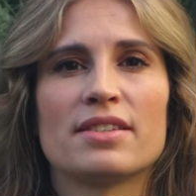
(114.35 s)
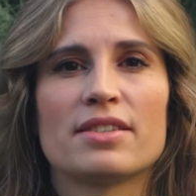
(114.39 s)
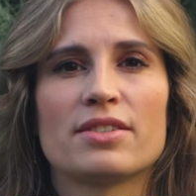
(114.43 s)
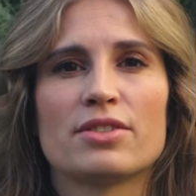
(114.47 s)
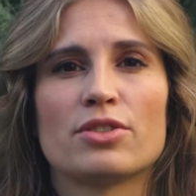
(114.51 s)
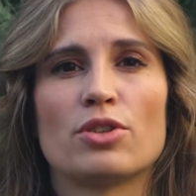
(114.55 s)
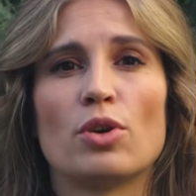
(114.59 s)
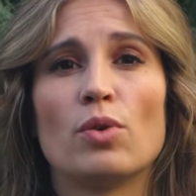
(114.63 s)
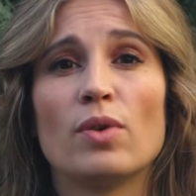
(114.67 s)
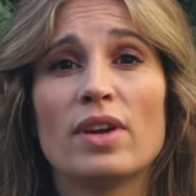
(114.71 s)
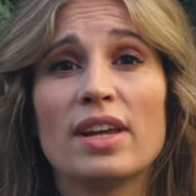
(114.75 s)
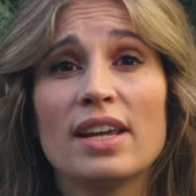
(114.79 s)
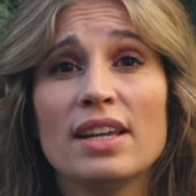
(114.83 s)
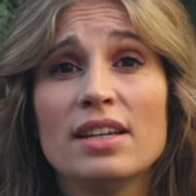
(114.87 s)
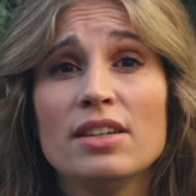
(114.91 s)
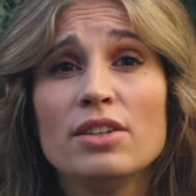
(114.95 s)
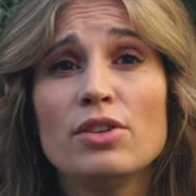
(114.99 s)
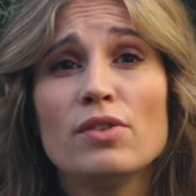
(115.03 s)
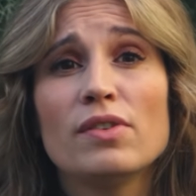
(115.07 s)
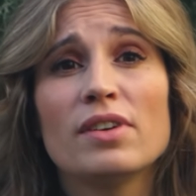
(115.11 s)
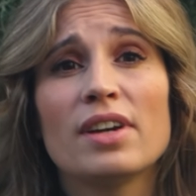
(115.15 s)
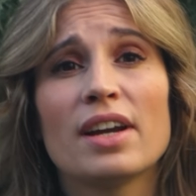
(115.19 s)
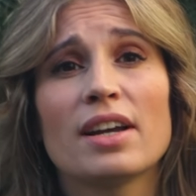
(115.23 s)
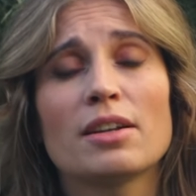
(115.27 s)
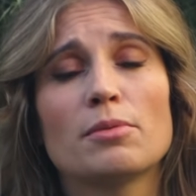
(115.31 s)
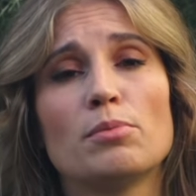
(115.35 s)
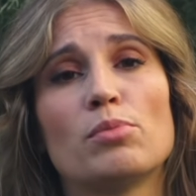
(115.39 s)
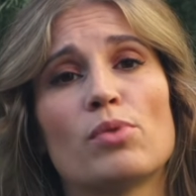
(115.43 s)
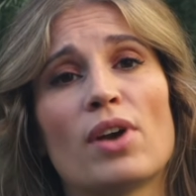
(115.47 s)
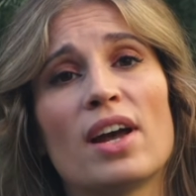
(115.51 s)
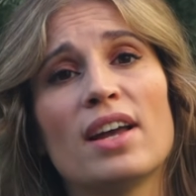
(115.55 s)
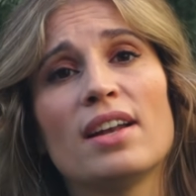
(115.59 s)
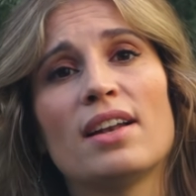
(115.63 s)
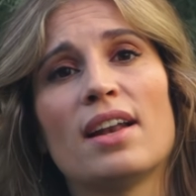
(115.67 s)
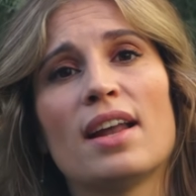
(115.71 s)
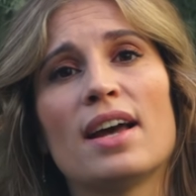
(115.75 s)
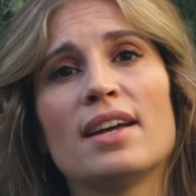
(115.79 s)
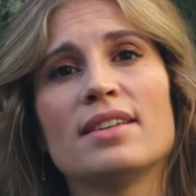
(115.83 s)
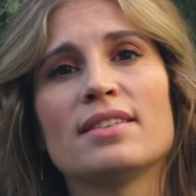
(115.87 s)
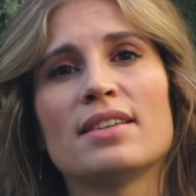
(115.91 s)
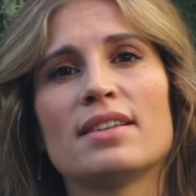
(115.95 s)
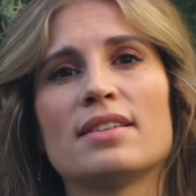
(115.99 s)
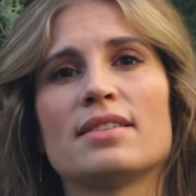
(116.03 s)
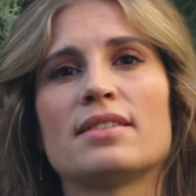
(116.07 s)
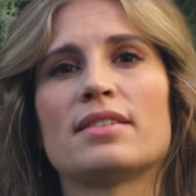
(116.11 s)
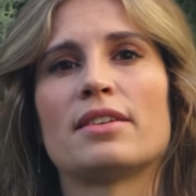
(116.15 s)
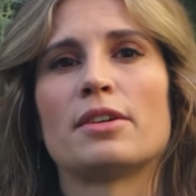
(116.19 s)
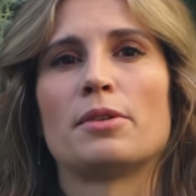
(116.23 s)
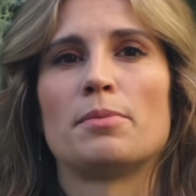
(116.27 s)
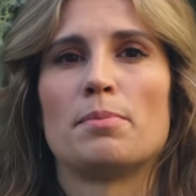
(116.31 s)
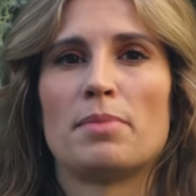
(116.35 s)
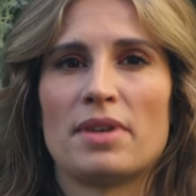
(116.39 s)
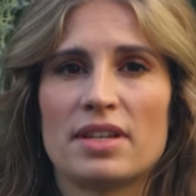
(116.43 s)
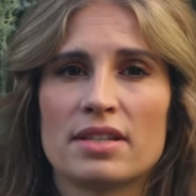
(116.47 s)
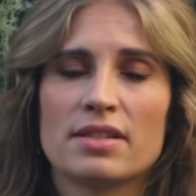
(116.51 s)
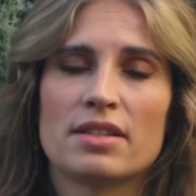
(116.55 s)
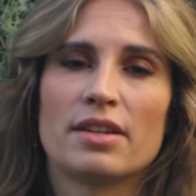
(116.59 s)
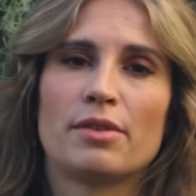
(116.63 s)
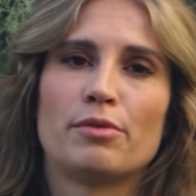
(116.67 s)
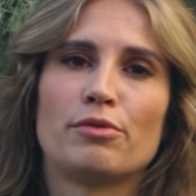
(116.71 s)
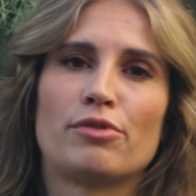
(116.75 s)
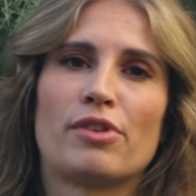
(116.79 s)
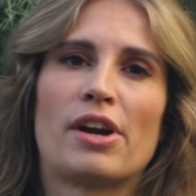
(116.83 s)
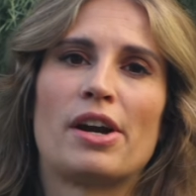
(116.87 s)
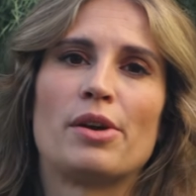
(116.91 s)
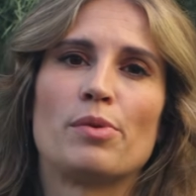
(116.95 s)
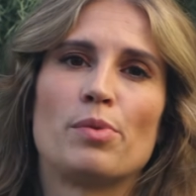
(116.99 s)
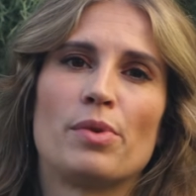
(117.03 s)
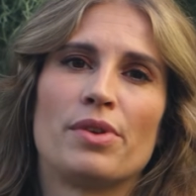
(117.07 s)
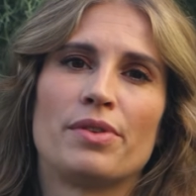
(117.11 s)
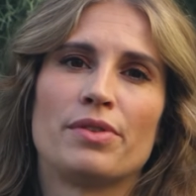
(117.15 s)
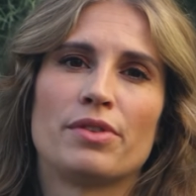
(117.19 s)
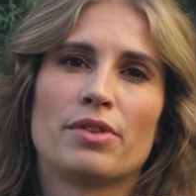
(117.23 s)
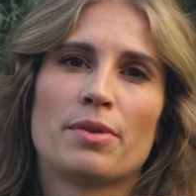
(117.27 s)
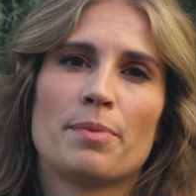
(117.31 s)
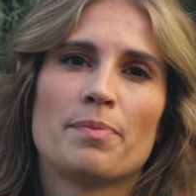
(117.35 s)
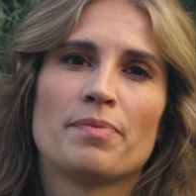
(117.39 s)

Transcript: so indirect bright light is their best environment.